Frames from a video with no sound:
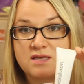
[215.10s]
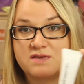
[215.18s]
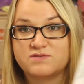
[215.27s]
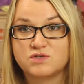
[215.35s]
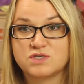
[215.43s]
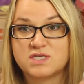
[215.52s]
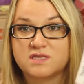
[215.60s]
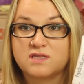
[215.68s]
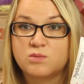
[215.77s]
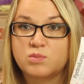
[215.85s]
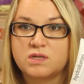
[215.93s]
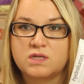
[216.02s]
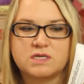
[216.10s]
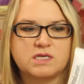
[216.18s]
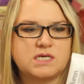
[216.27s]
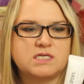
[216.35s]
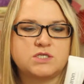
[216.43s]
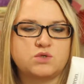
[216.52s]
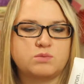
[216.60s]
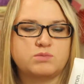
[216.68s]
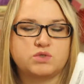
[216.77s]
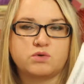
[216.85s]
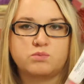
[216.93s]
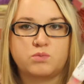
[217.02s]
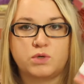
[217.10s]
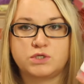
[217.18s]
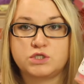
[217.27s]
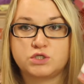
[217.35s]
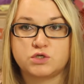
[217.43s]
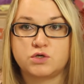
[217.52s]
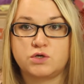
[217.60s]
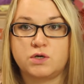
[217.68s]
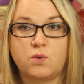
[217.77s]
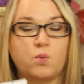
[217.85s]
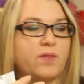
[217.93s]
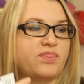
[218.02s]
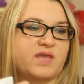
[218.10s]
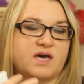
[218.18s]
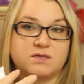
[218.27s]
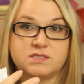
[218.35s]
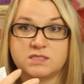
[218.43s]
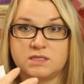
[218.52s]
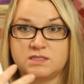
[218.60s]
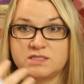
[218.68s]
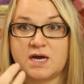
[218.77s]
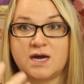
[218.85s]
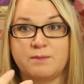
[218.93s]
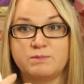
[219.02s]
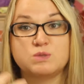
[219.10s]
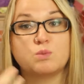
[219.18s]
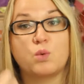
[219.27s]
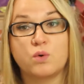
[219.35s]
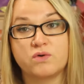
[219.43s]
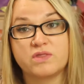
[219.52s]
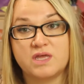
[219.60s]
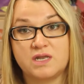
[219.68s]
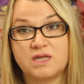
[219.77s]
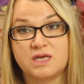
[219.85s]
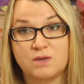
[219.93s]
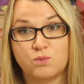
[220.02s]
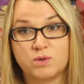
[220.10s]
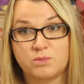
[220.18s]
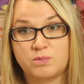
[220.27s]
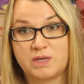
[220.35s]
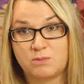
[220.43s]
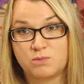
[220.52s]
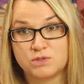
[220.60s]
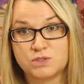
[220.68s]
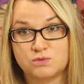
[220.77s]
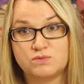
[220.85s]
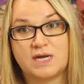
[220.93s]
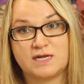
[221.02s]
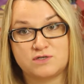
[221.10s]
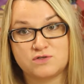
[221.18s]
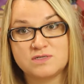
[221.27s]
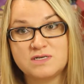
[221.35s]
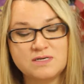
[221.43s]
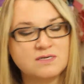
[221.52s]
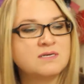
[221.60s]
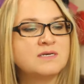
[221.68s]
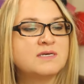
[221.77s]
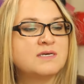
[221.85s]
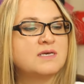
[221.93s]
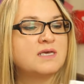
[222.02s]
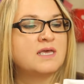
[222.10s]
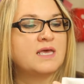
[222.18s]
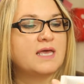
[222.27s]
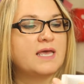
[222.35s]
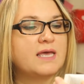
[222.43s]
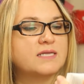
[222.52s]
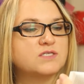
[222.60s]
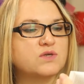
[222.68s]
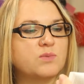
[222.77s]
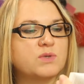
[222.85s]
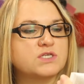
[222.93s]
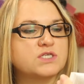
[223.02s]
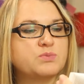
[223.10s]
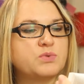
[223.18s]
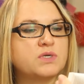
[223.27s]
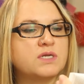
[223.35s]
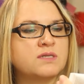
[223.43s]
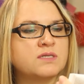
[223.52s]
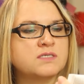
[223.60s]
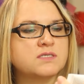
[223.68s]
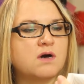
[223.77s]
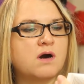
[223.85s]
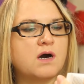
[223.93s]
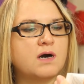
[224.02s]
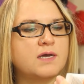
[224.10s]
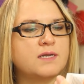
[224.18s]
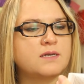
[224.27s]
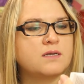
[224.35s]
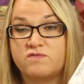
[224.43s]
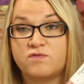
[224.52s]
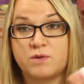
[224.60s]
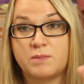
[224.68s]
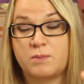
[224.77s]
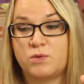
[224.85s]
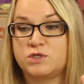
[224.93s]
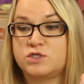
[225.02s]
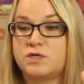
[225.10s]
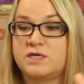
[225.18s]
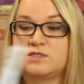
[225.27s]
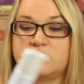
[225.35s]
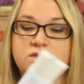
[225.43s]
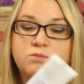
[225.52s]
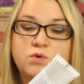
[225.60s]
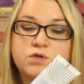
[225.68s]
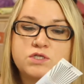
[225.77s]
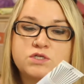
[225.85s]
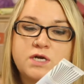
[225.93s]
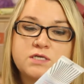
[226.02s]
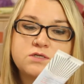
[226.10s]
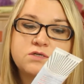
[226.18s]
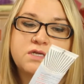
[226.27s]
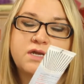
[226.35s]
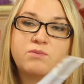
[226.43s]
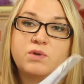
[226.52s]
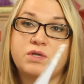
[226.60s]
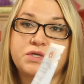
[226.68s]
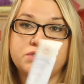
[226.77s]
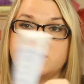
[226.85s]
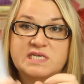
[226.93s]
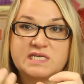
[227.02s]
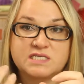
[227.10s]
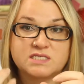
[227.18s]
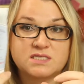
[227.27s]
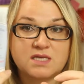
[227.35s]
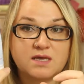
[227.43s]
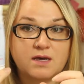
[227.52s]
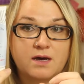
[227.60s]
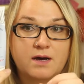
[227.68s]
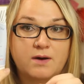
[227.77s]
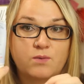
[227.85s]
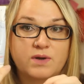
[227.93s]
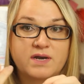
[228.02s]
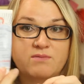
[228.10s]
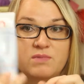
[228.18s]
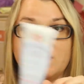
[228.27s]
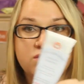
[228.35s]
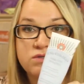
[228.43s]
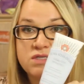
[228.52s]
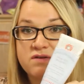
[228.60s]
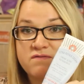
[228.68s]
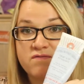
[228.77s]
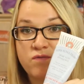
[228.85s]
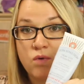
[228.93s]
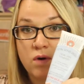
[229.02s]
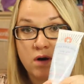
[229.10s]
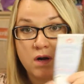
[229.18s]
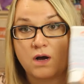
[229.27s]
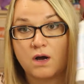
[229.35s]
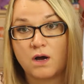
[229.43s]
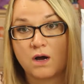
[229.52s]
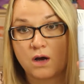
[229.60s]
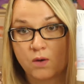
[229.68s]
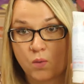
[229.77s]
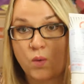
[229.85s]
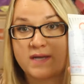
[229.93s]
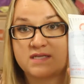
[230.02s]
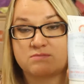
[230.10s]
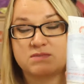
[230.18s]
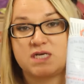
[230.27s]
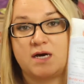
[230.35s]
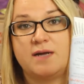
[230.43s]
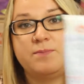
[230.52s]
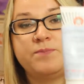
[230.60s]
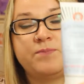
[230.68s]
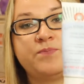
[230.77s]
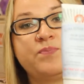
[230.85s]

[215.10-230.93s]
gives your skin the ability to absorb moisture 1,000 times more than it would be able to naturally. And so I've been just putting this on before my moisturizer. And the moisturizer that I've been using is one I've been using for quite some time.